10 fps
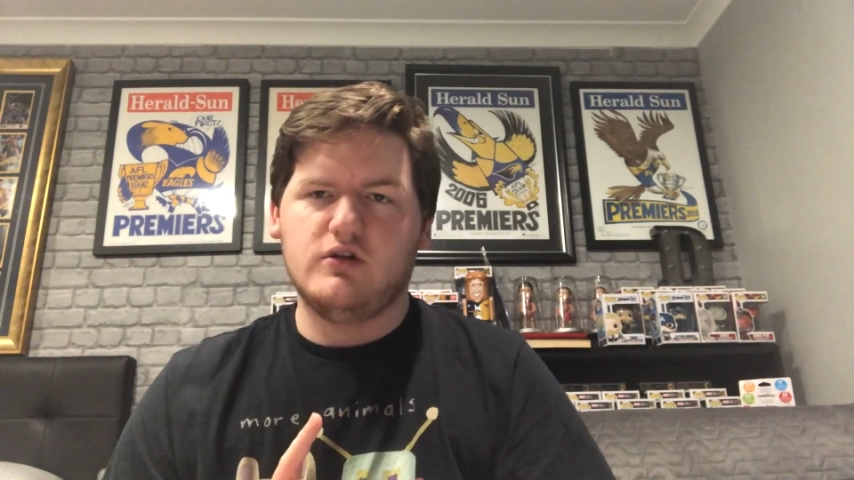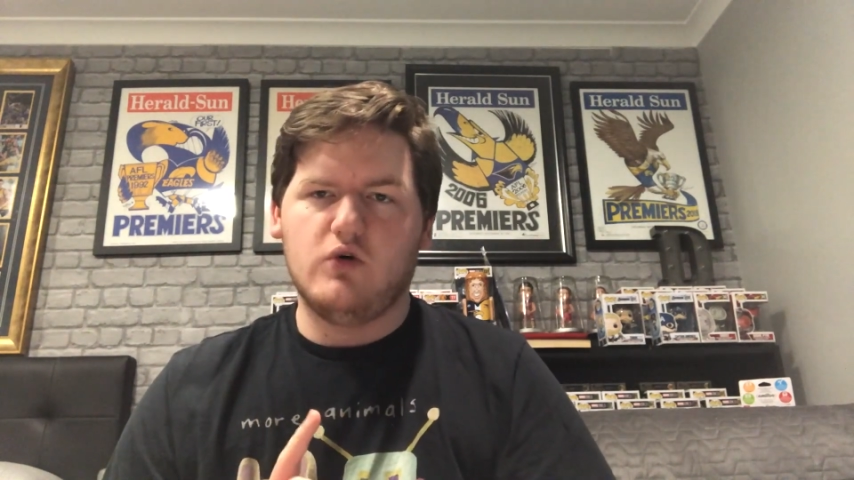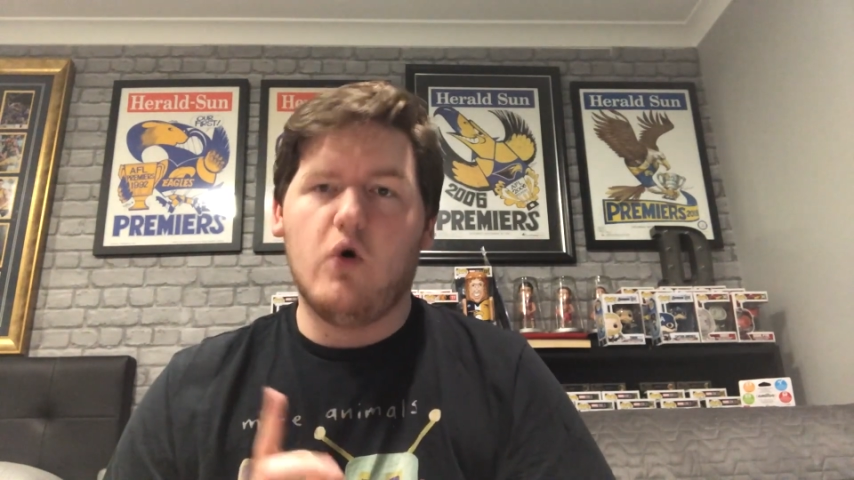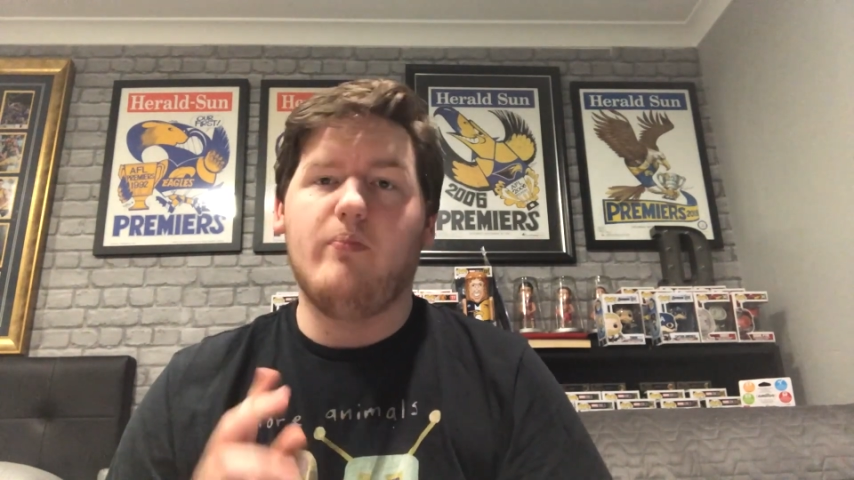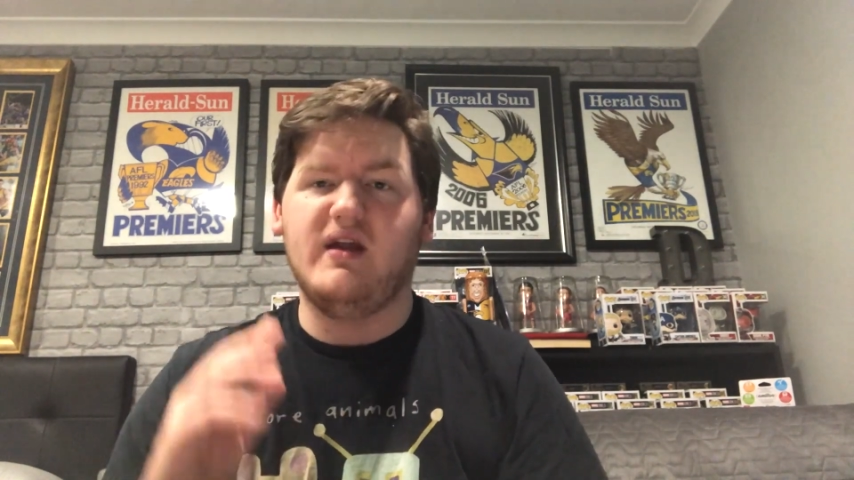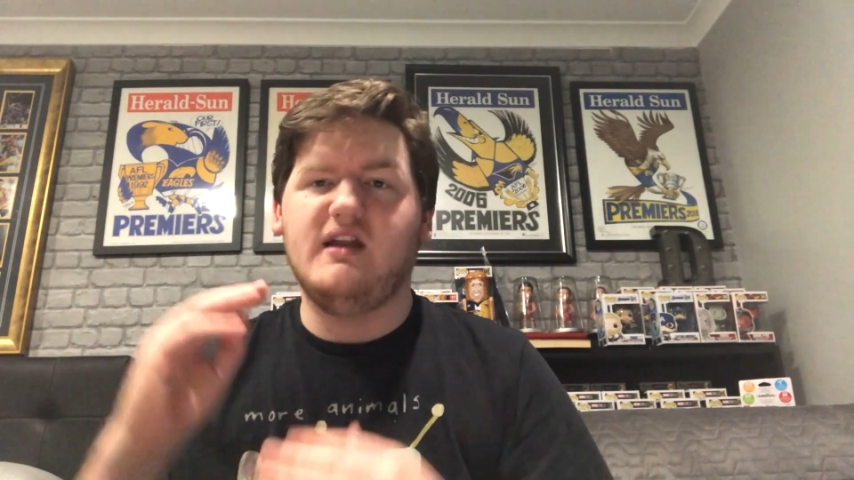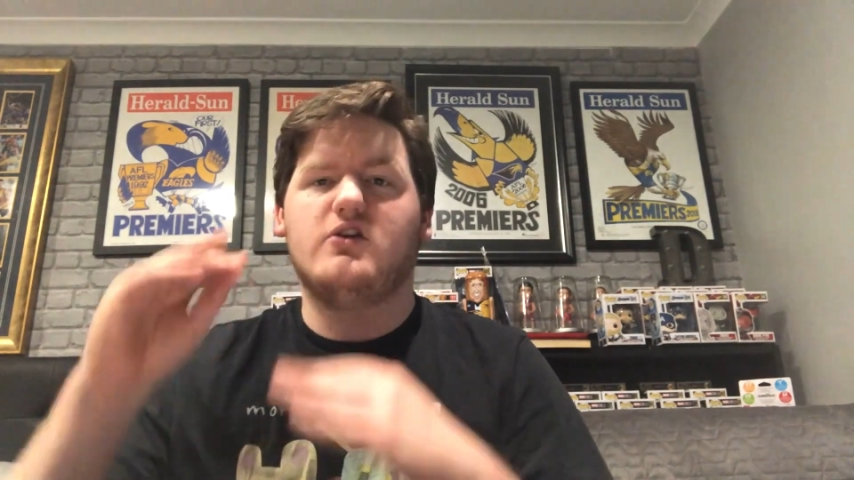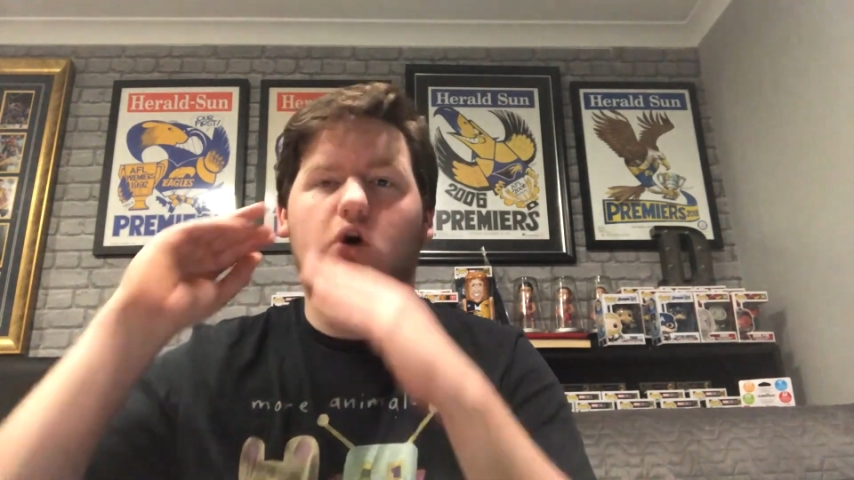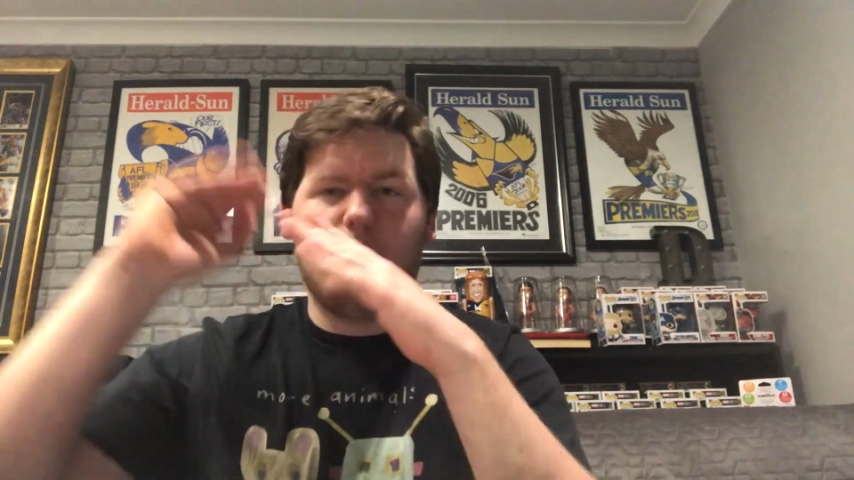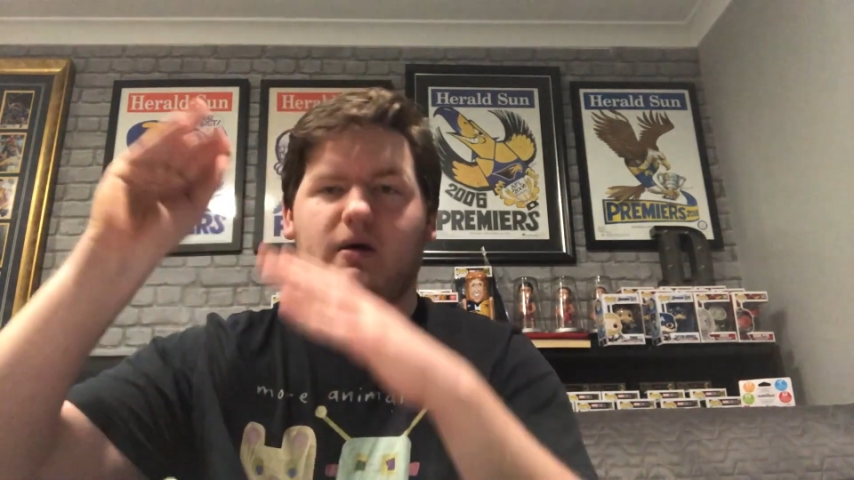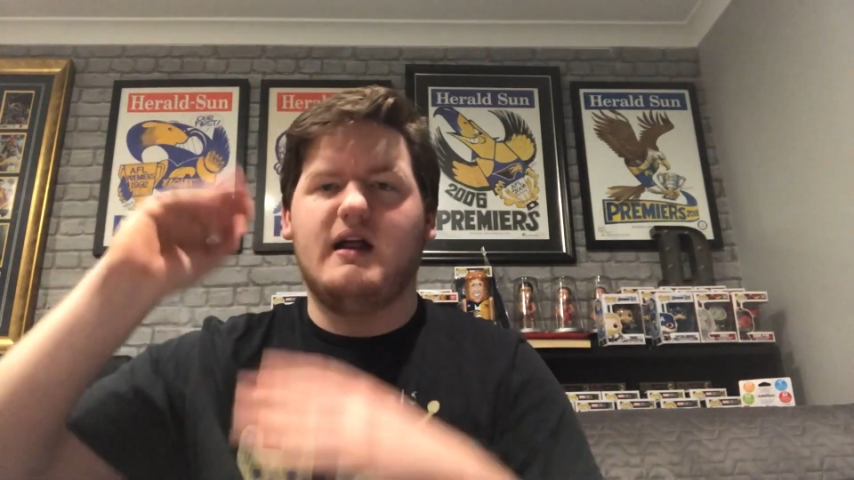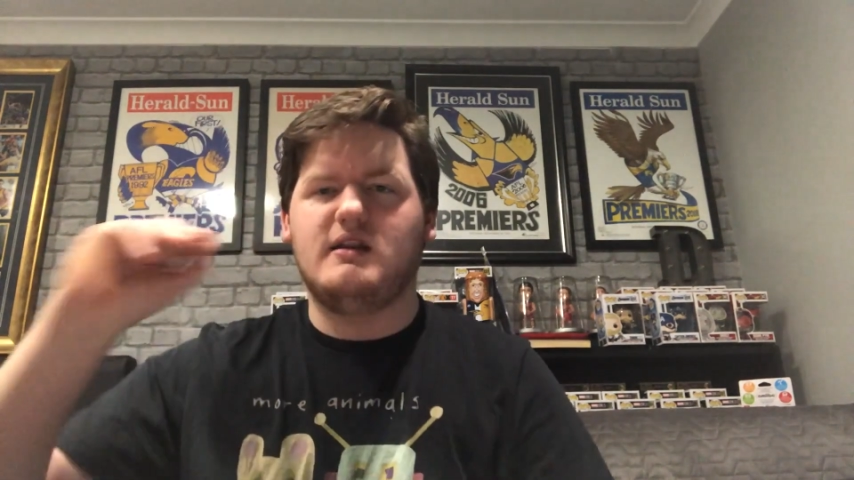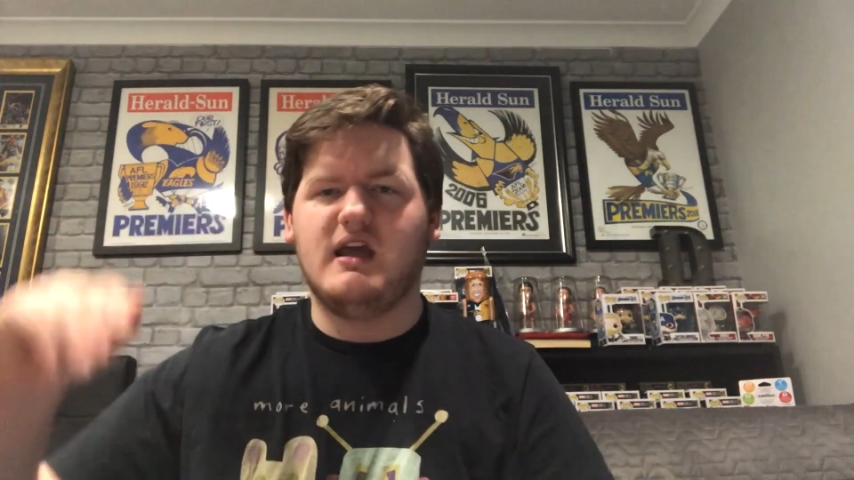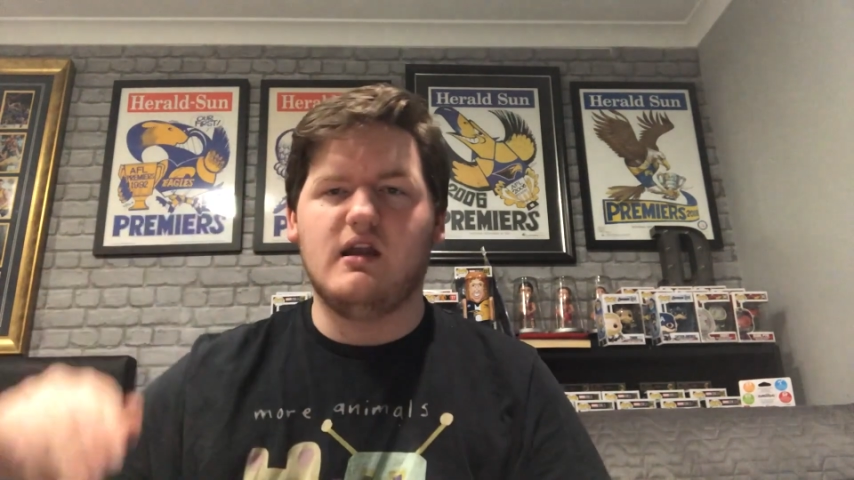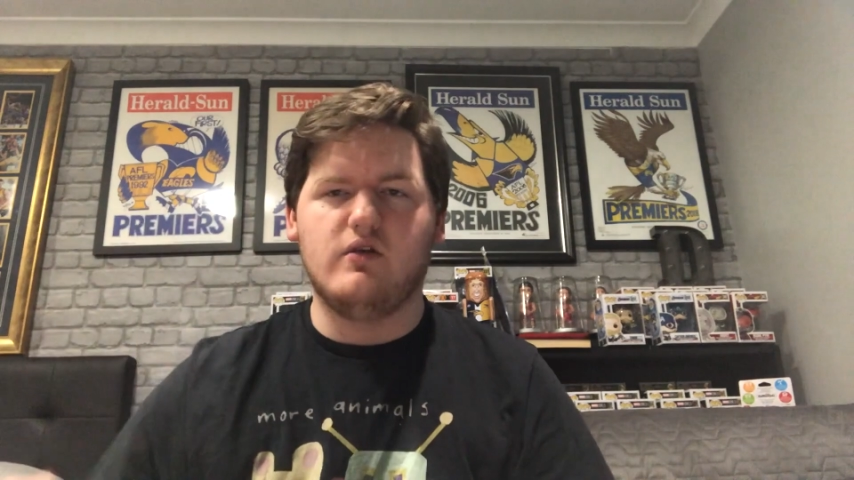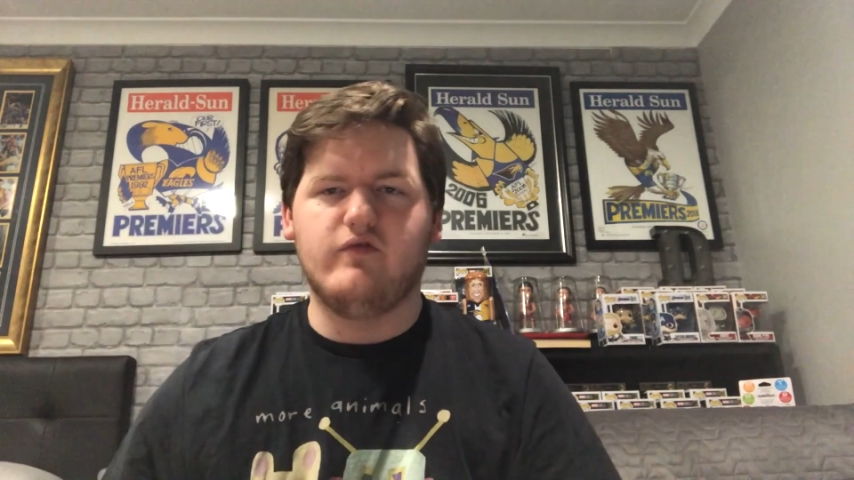or be top at the end